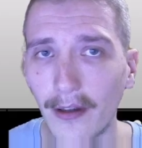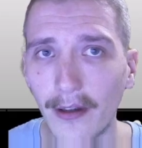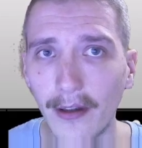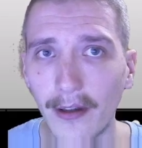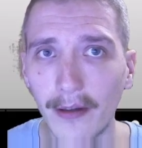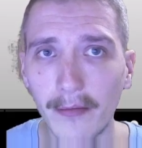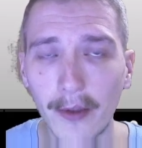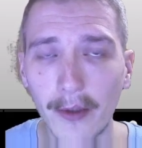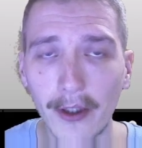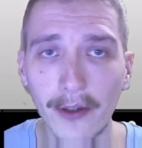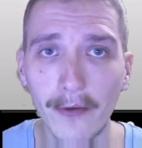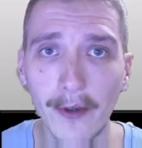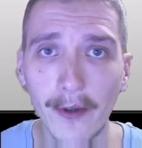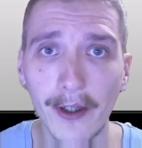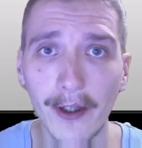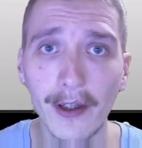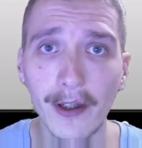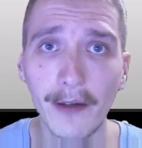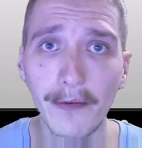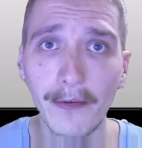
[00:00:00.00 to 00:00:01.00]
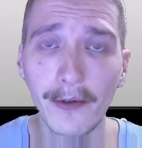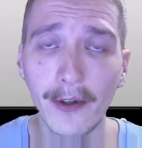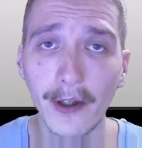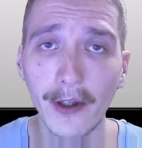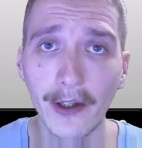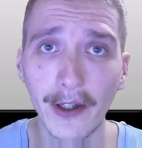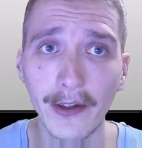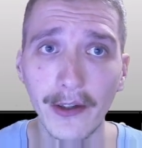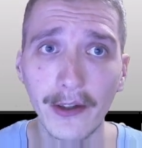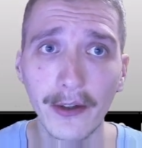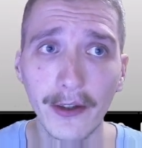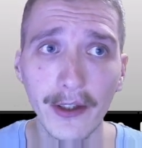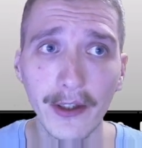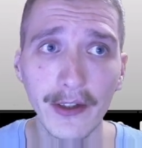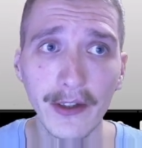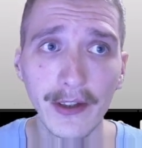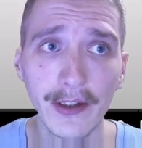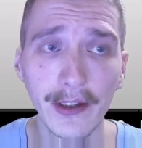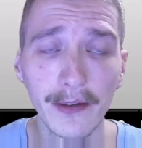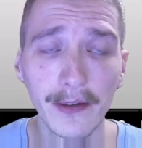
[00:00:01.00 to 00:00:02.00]
And by the way, if you are
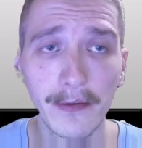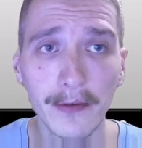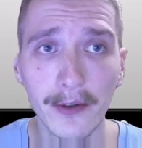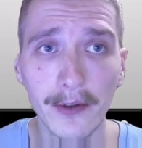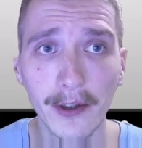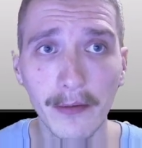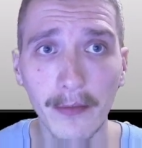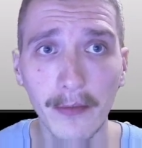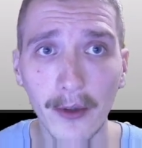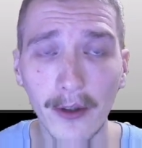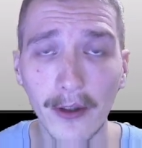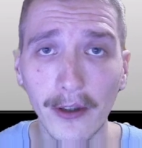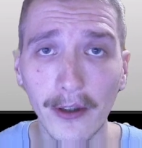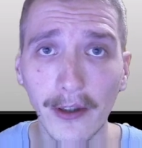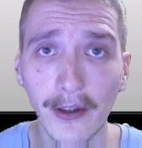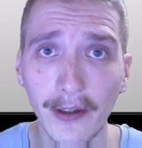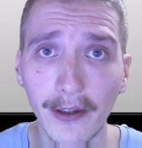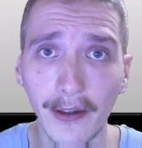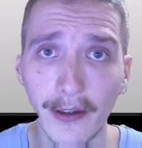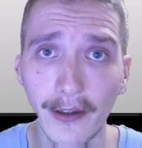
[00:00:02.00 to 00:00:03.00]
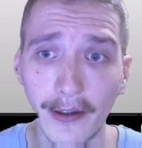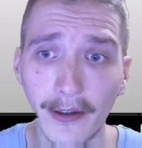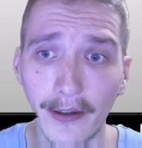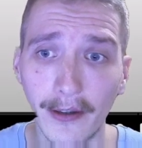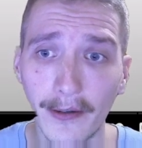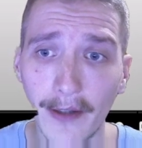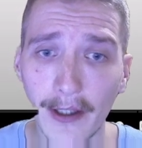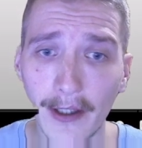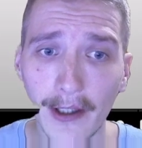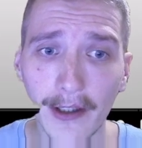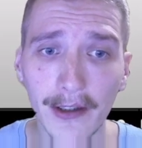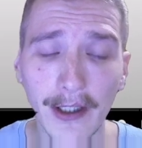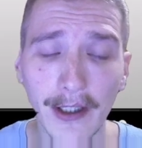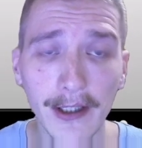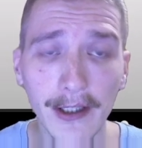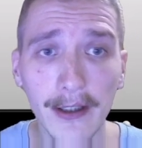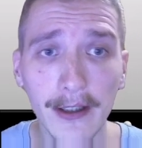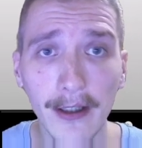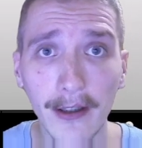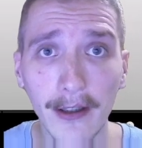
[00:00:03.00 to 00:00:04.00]
interested for more
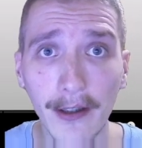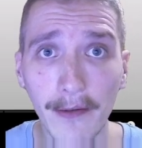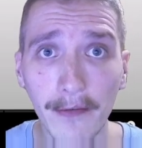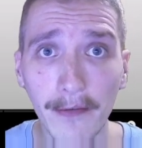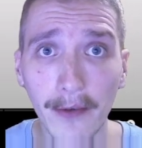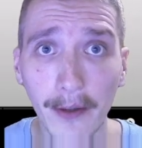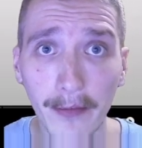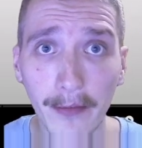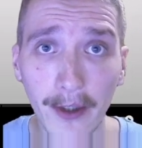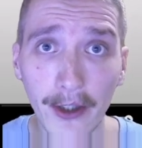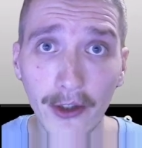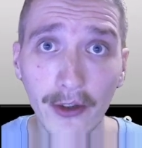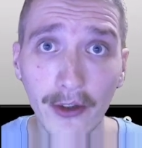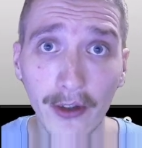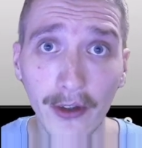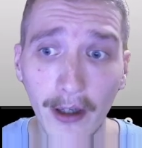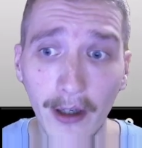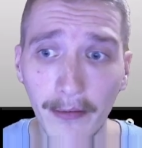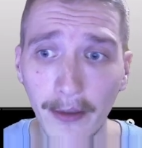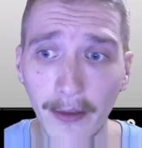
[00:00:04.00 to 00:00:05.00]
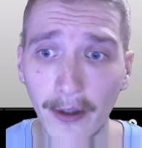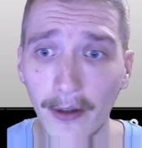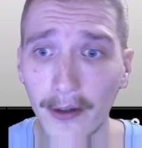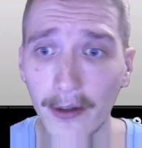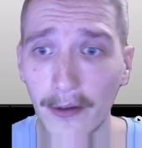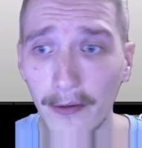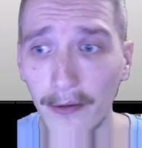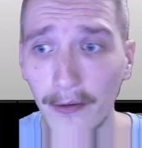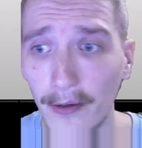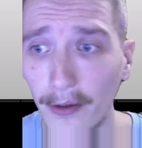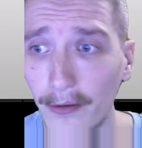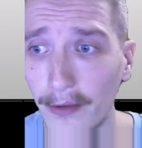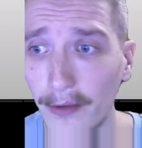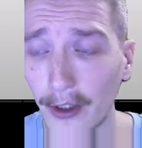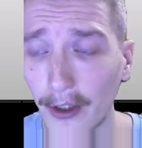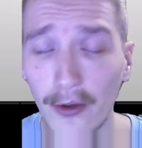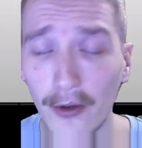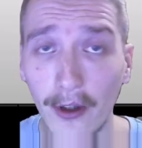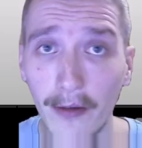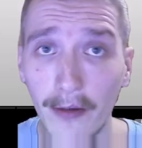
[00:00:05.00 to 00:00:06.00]
detailed information about
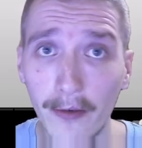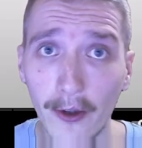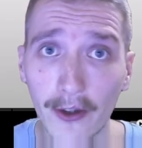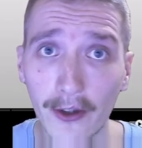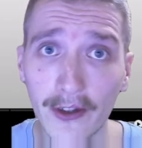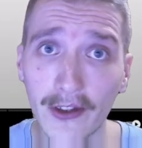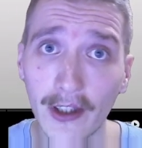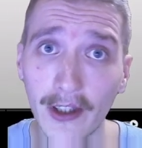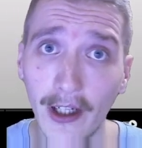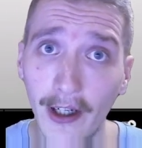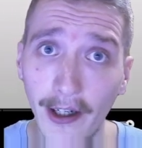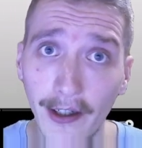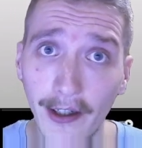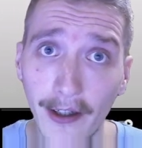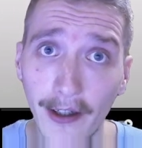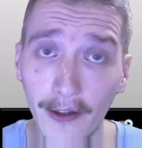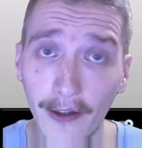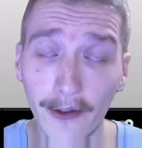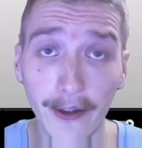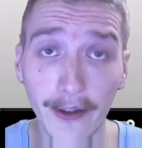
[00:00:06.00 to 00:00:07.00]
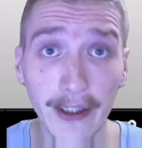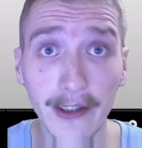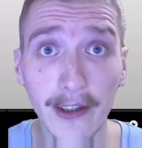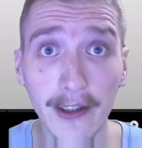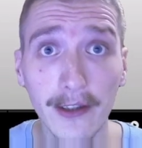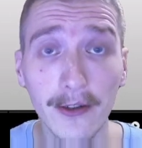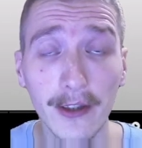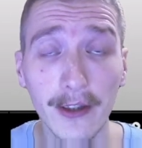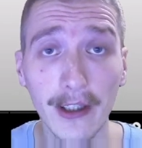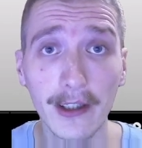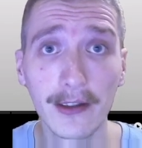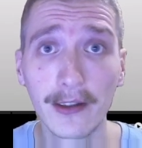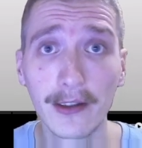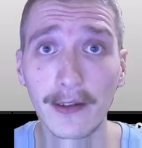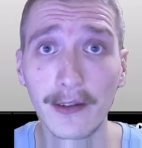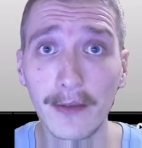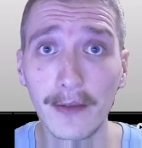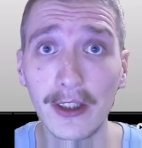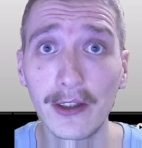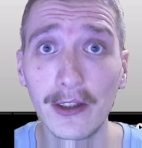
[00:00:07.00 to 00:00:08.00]
VirtualBox, I already created a
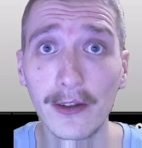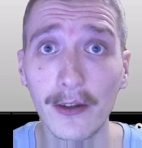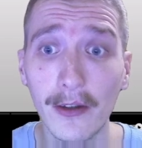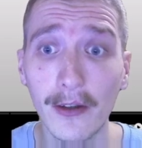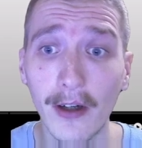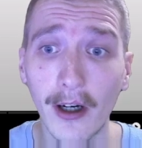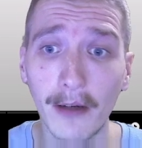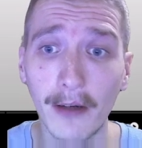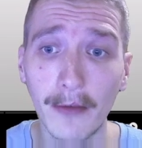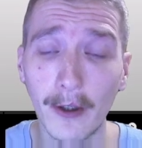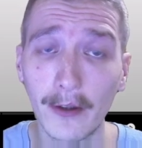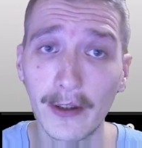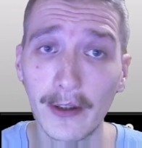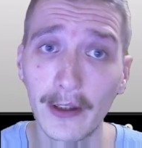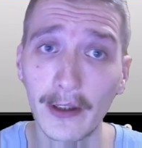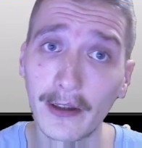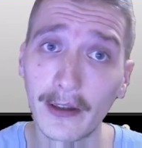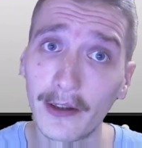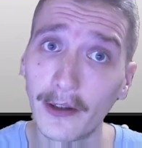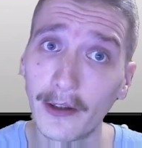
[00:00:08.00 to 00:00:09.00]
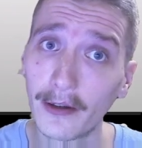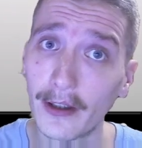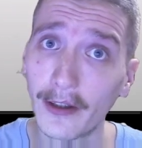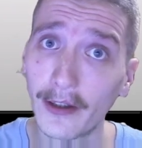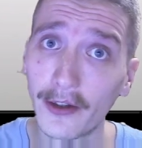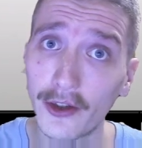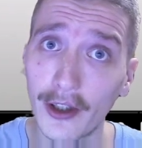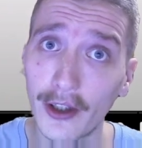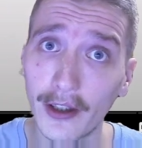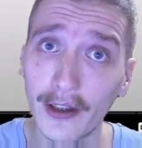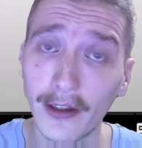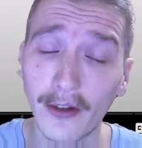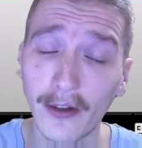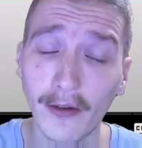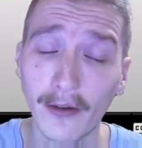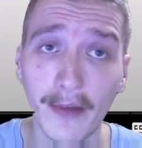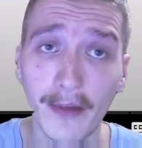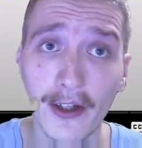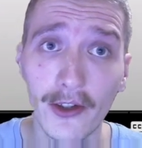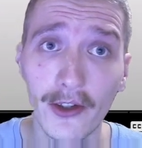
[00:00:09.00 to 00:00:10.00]
video about it. You can check it
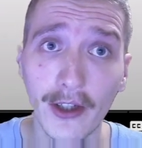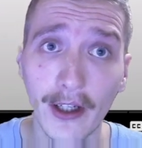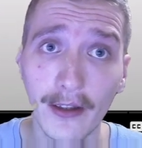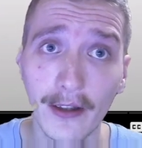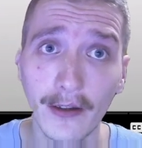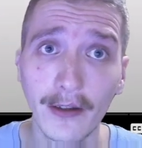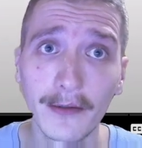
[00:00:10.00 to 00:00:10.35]
on my channel.